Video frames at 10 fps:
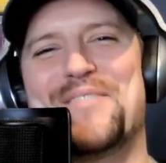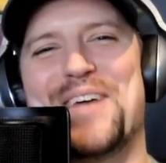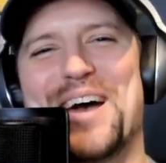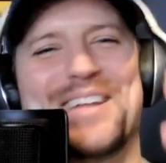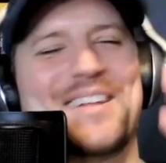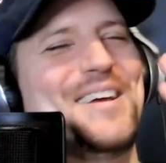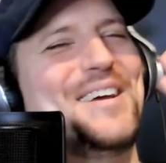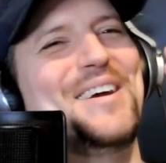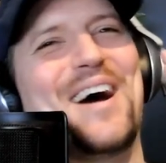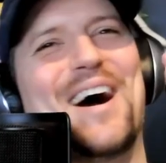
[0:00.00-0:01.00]
had.
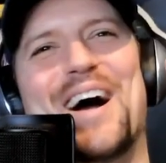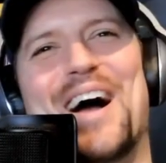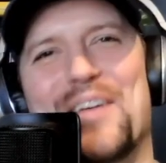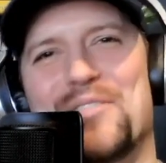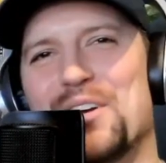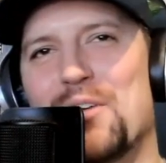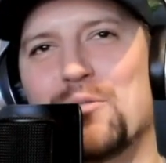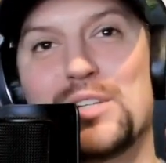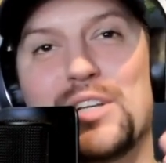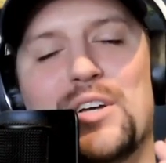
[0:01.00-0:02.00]
Uh, I have a, a,
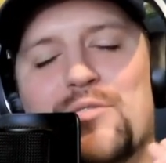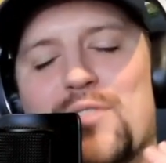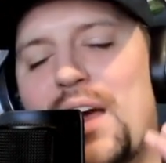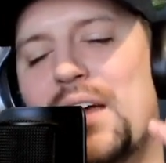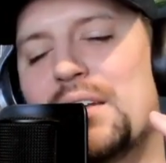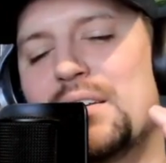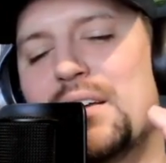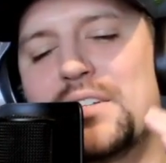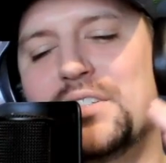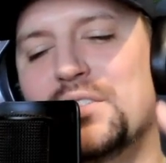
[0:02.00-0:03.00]
really good friend.
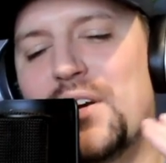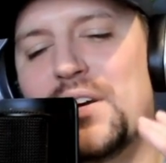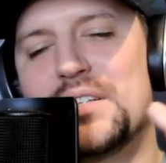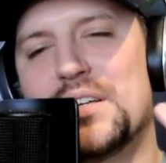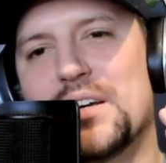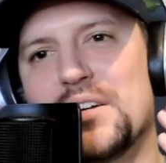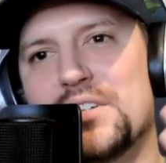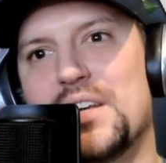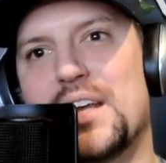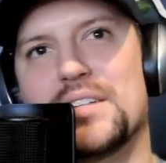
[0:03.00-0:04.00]
Uh, she's very dear, and
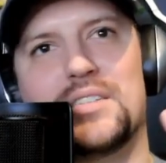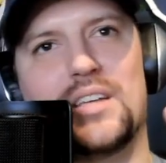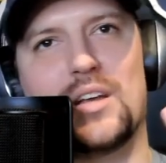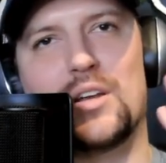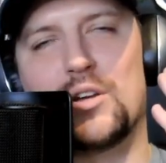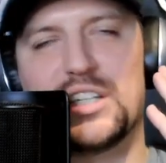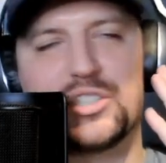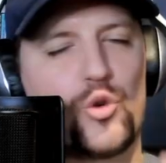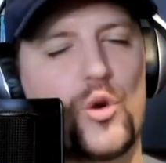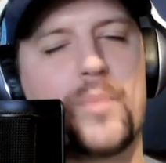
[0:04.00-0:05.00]
she has she has
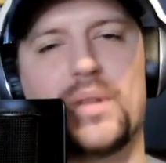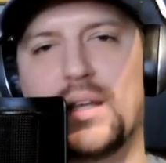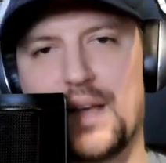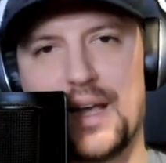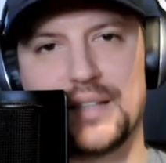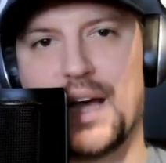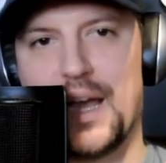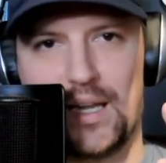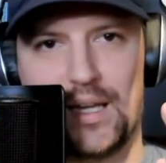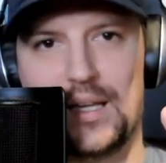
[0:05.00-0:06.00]
crippling
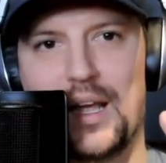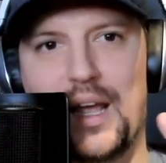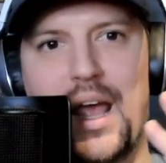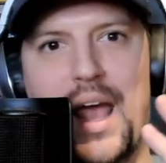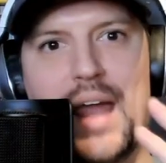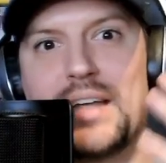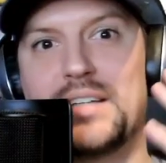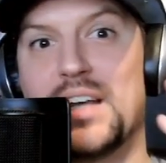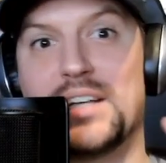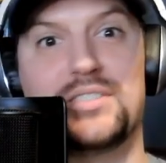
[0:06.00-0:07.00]
anxiety and I
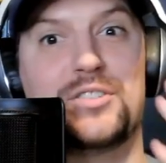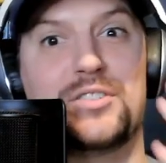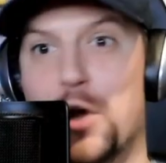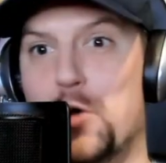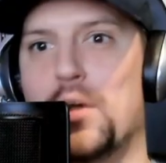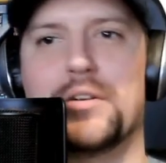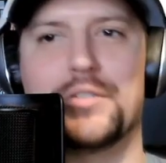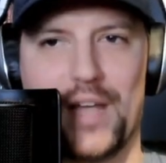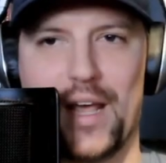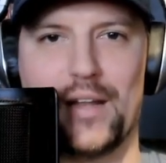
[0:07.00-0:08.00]
just don't
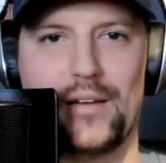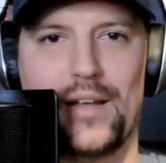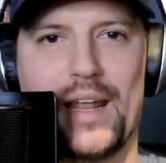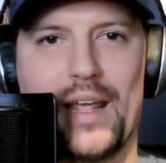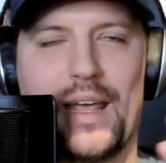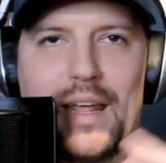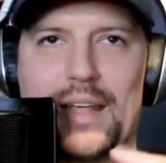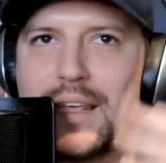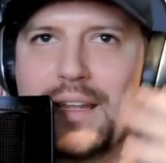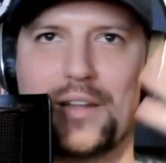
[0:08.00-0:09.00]
understand it. And I, and I
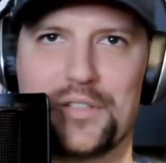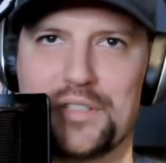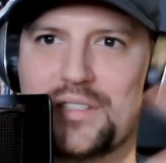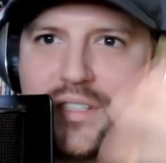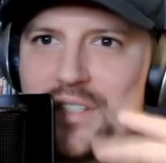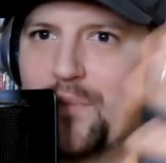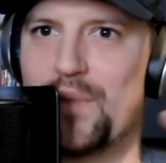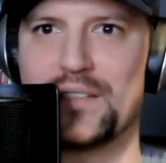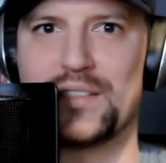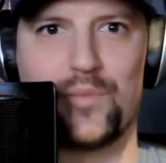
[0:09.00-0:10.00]
think there's some
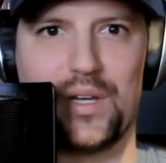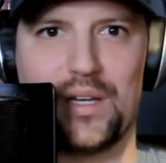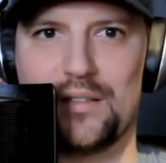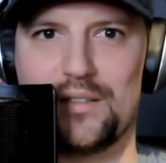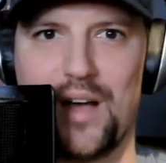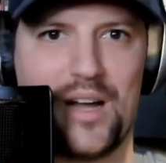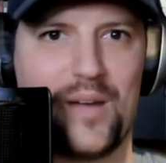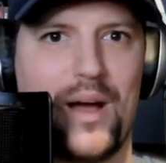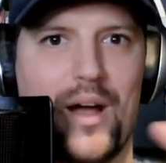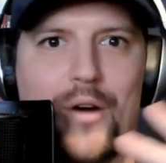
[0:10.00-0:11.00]
things that we talk
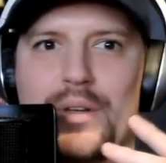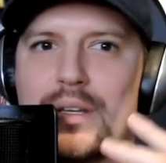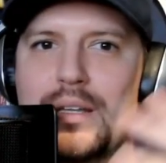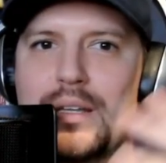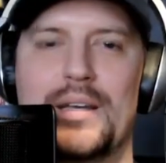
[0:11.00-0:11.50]
about and